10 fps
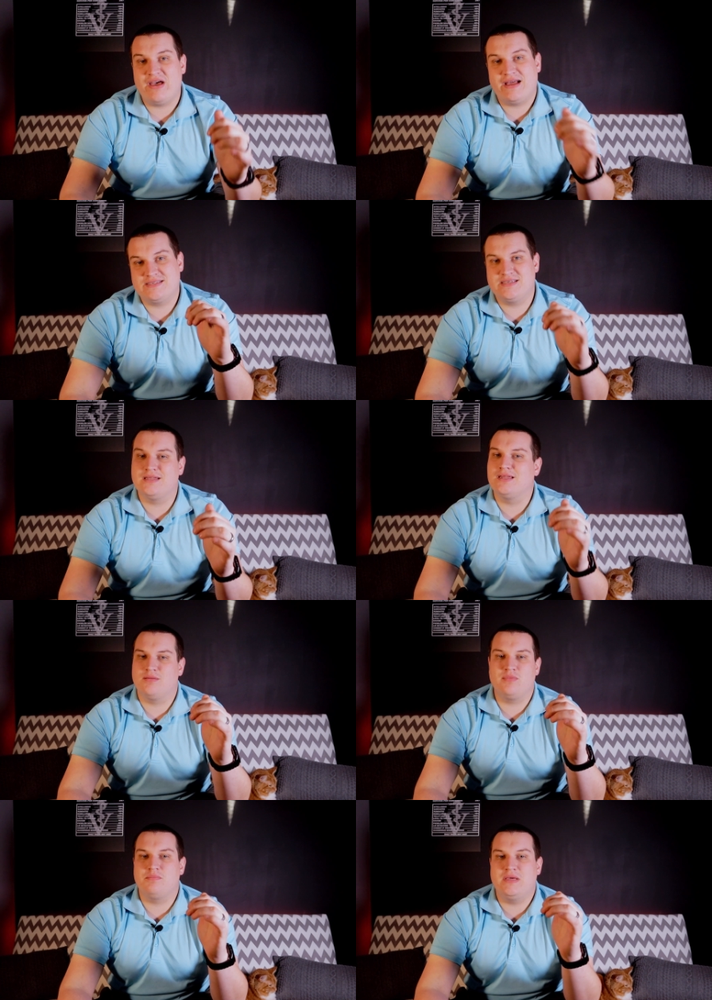vaccine
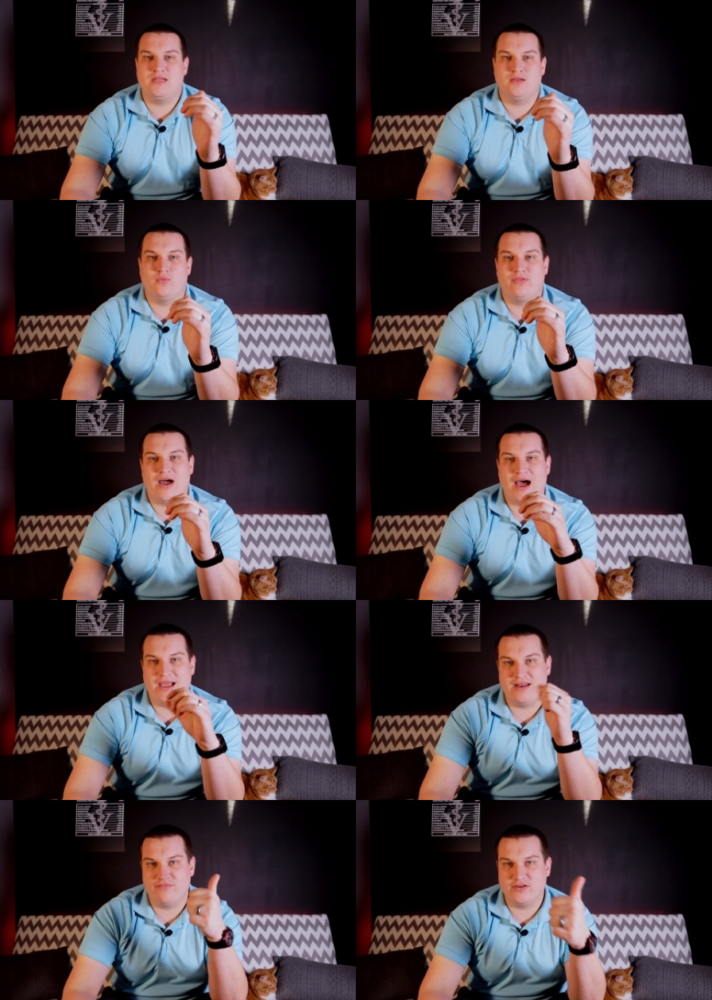can be beaten with a
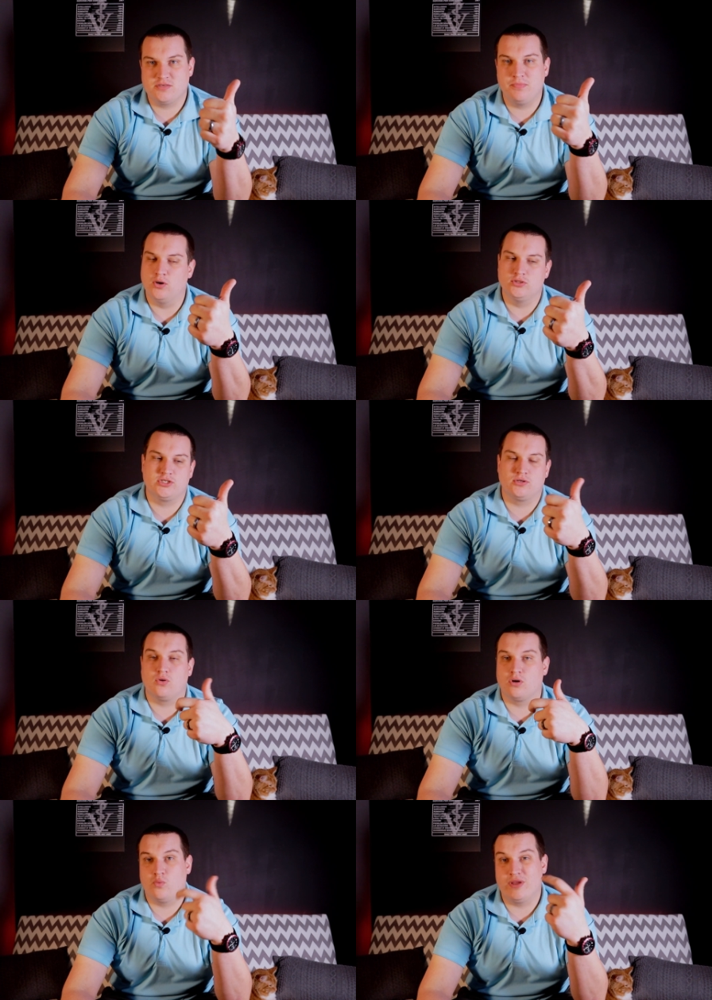high enough exposure
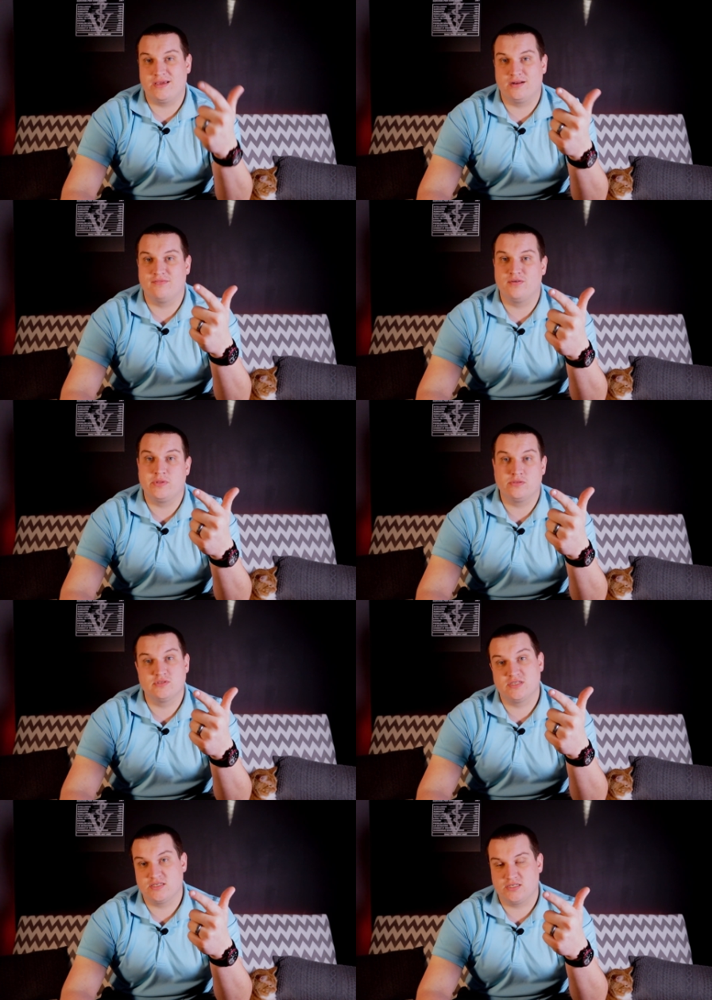or a weak enough
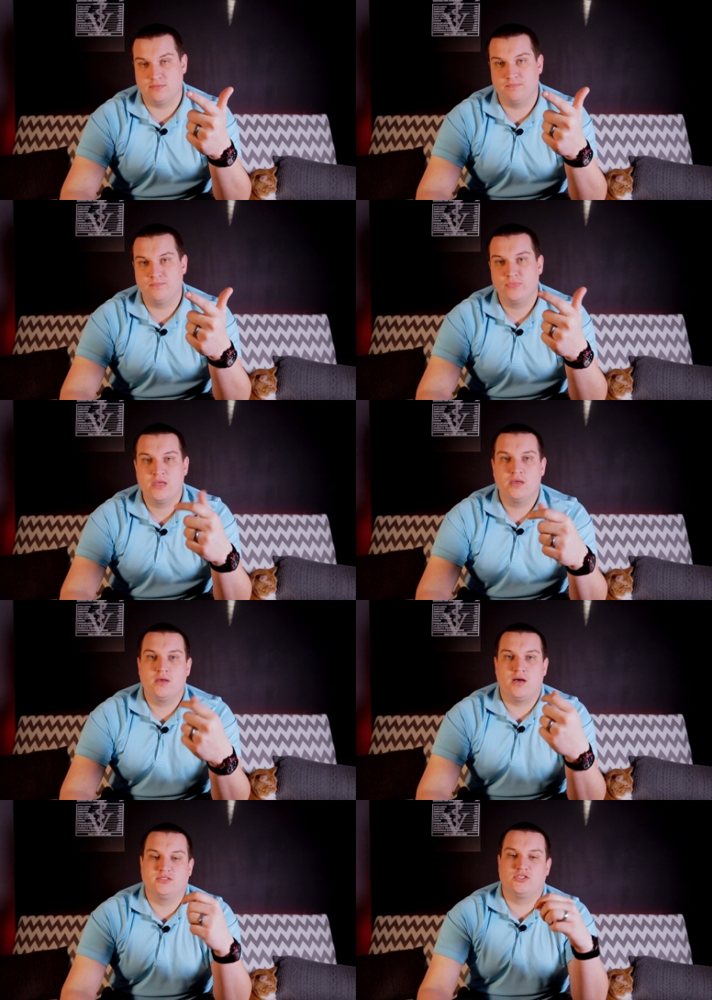immune system.
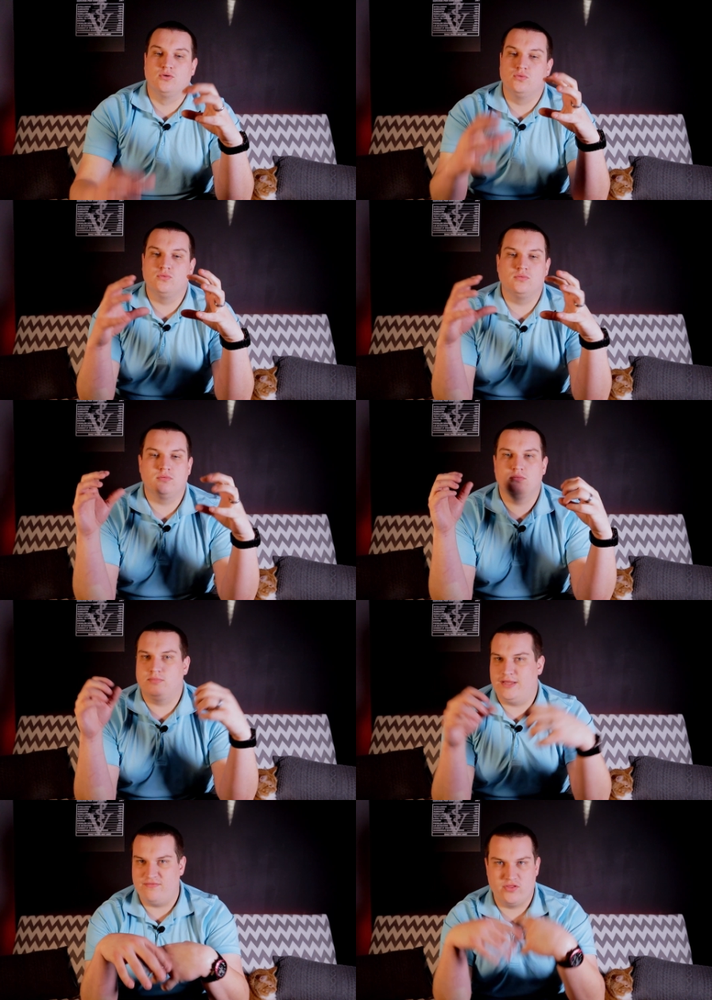So
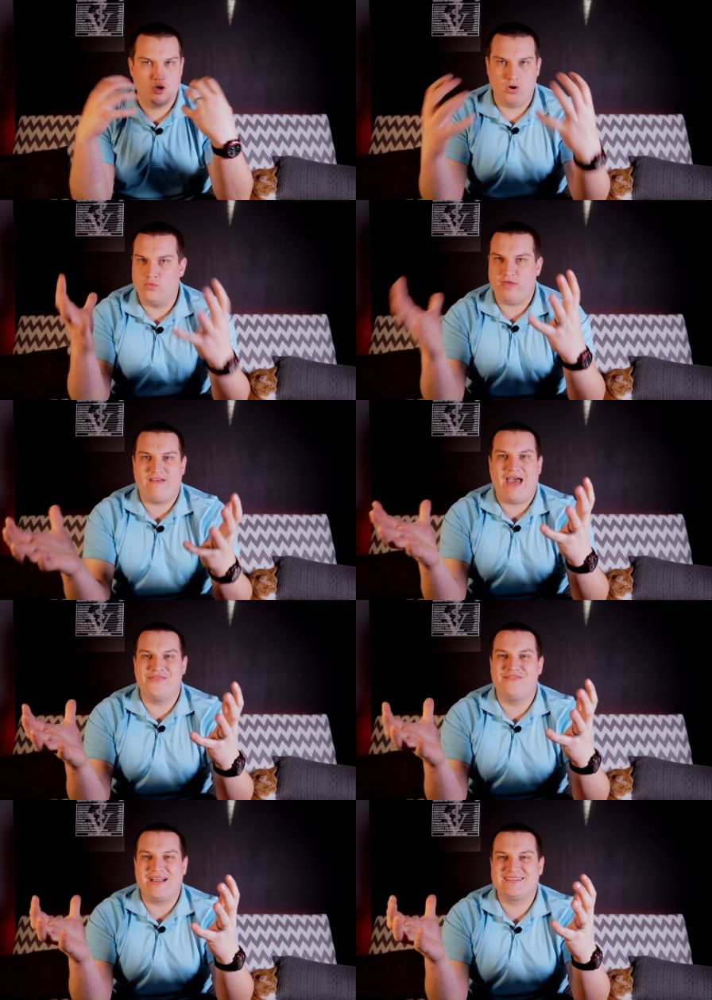even though they've
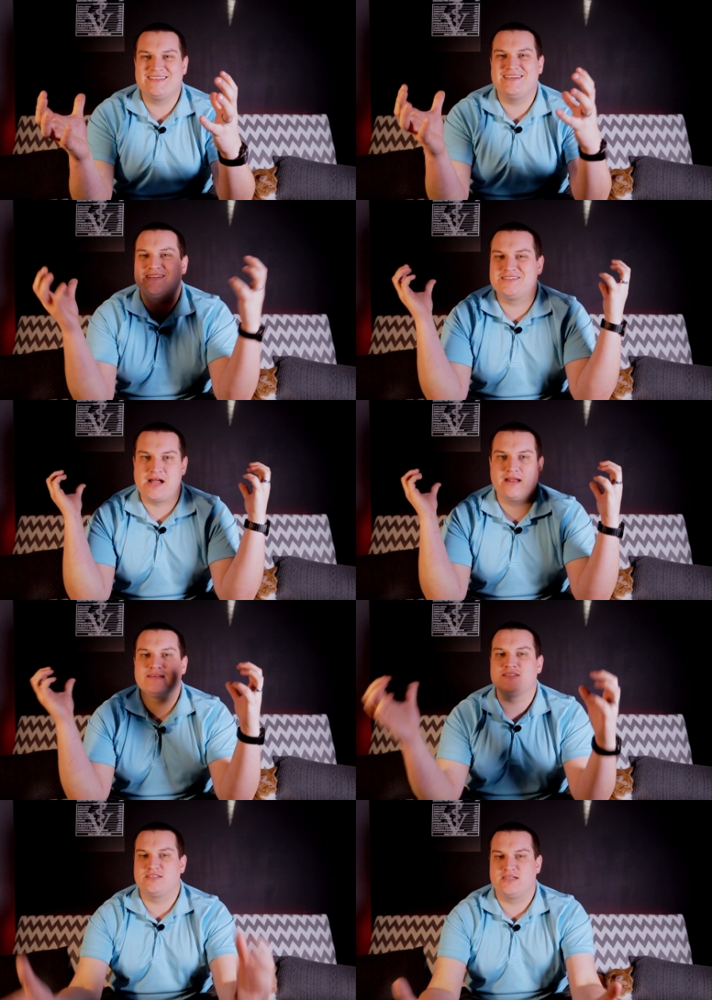had the vaccine, it's not
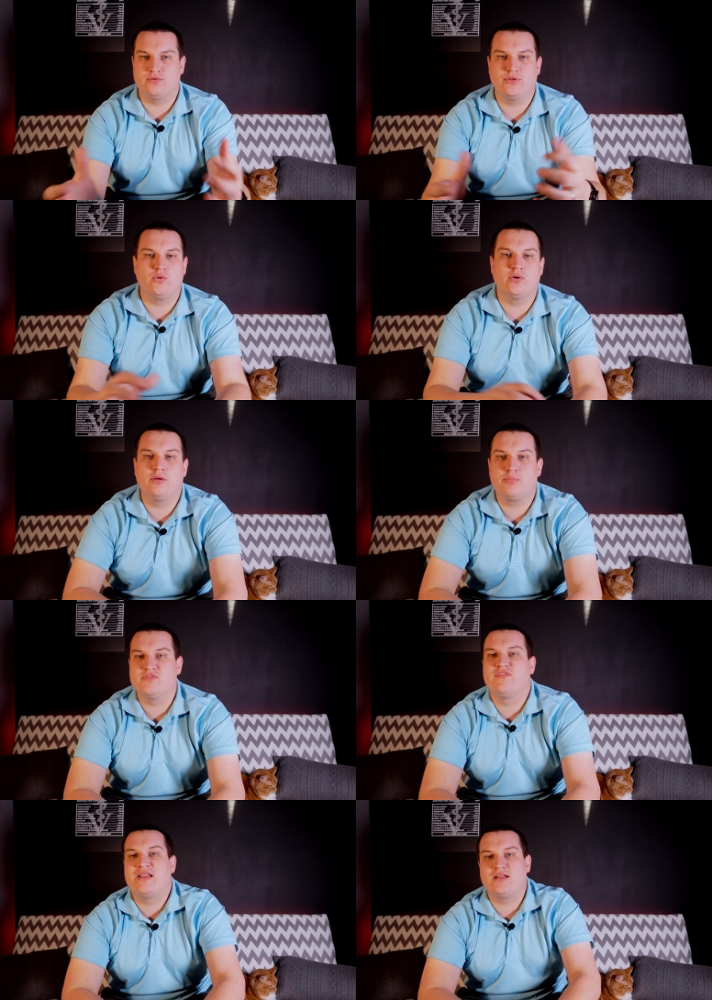necessarily going to
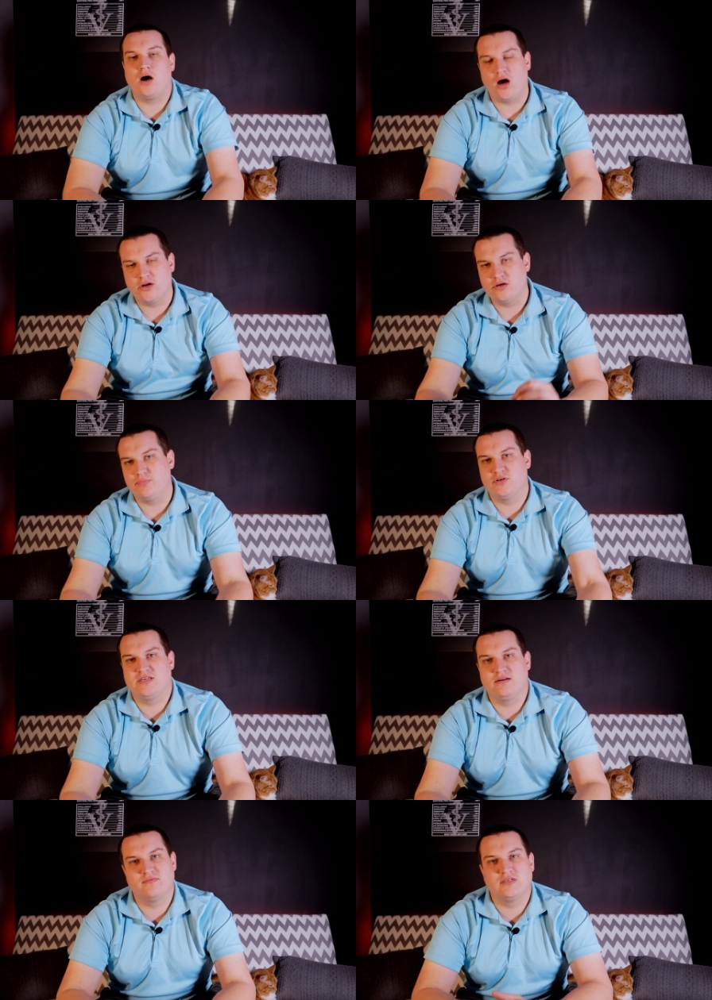prevent
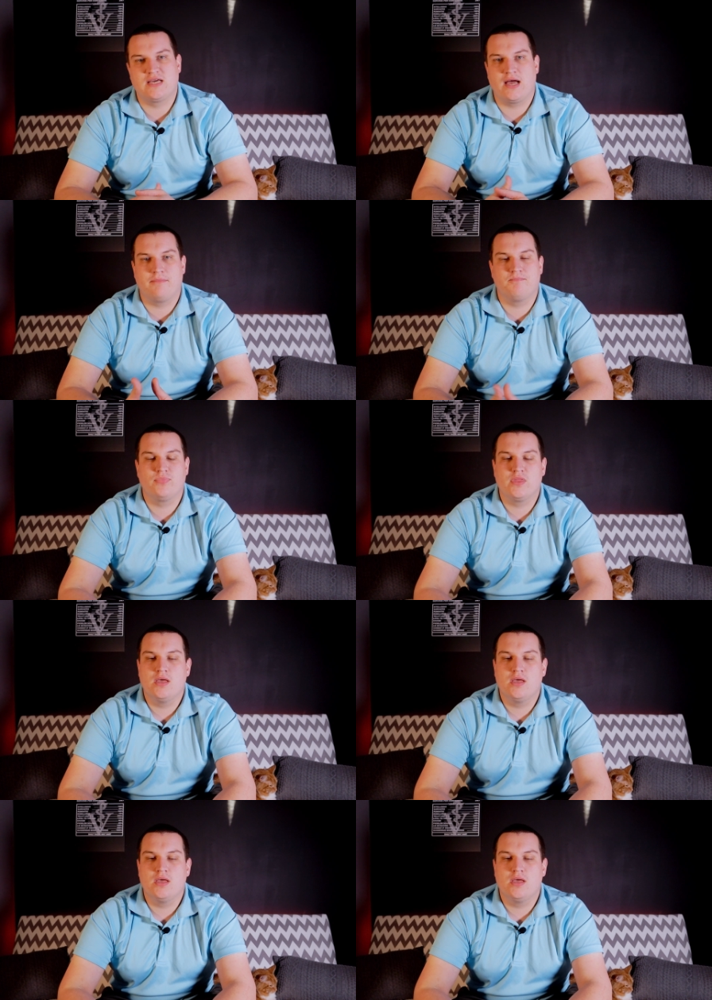100% of the time.